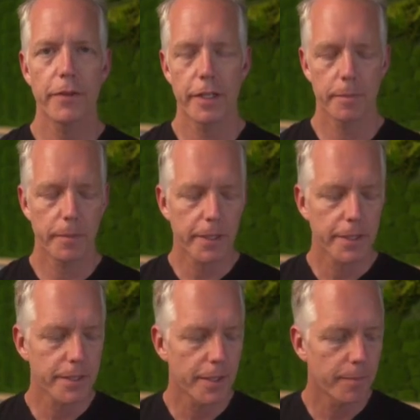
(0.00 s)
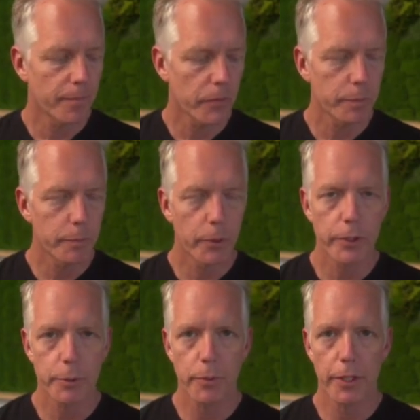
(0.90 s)
funny because the
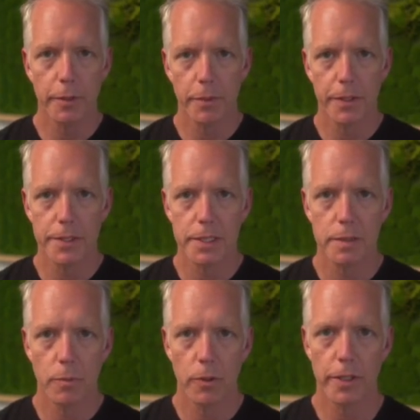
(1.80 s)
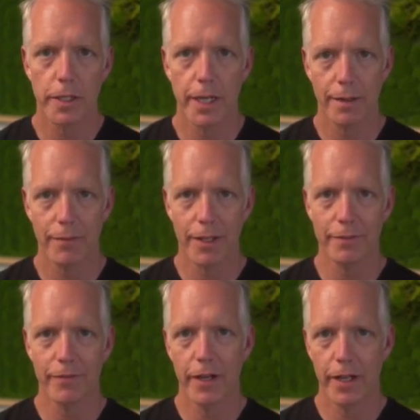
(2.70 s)
more you play a piece, the more you kind of
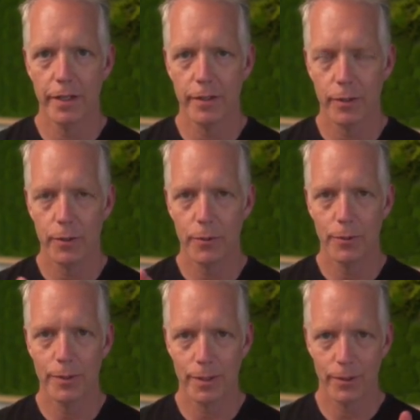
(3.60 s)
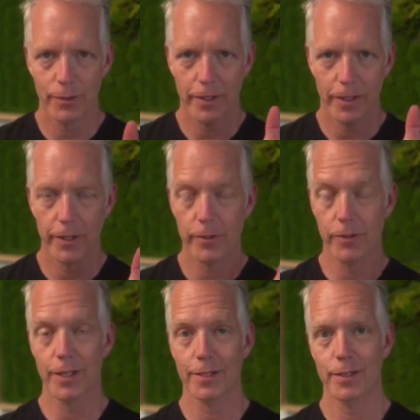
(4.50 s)
like find cool little other
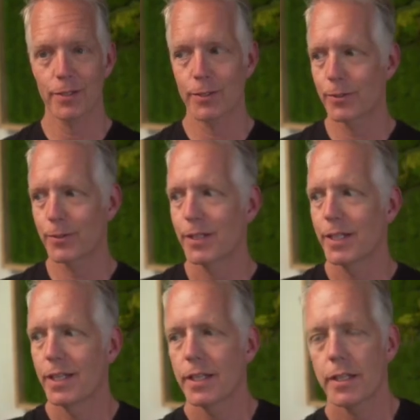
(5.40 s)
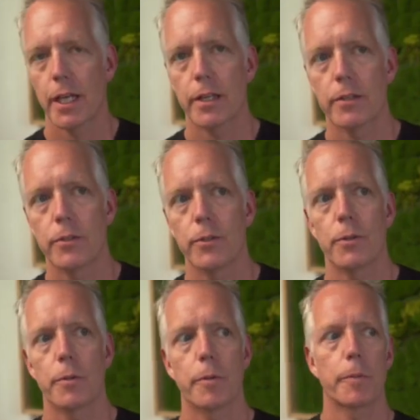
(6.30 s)
things to do that
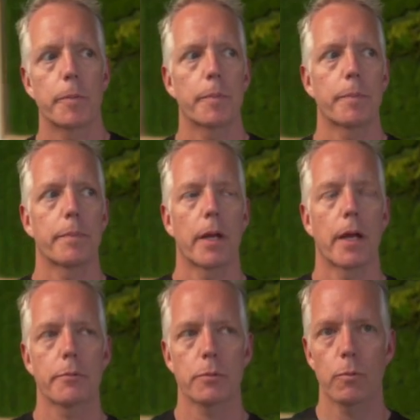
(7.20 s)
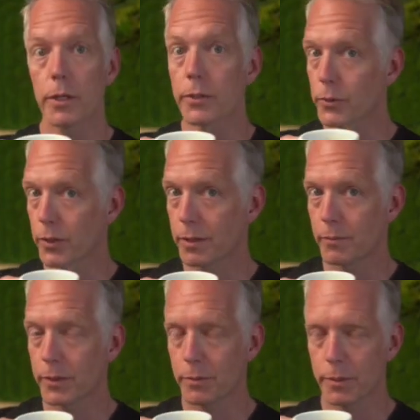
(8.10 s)
you perhaps weren't
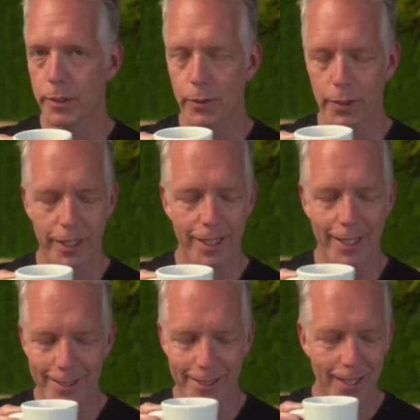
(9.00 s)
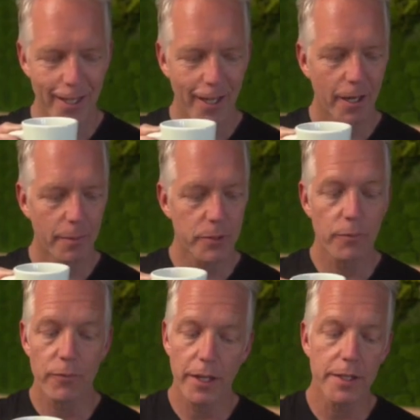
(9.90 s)
doing when you recorded it.
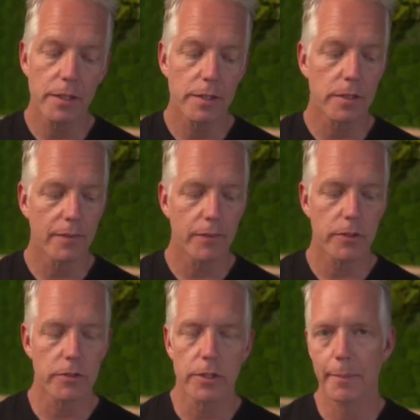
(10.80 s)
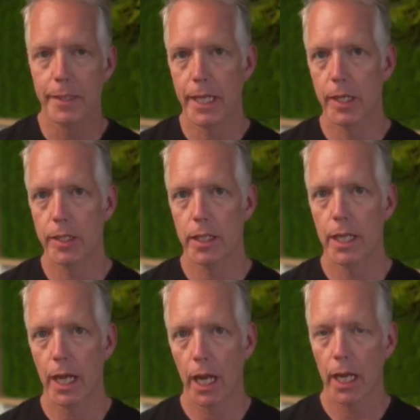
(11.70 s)
So for instance, even just dropping down to
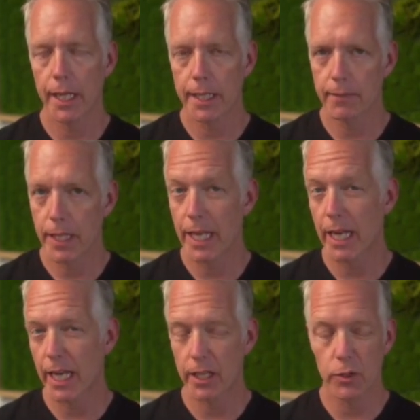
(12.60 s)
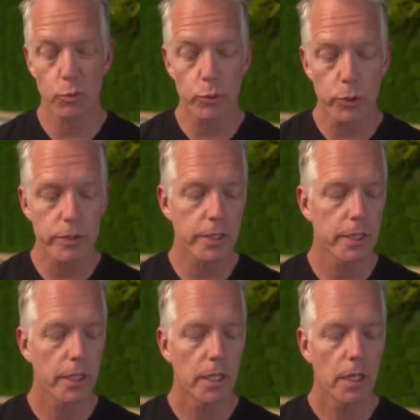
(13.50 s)
the A and giving that A the root.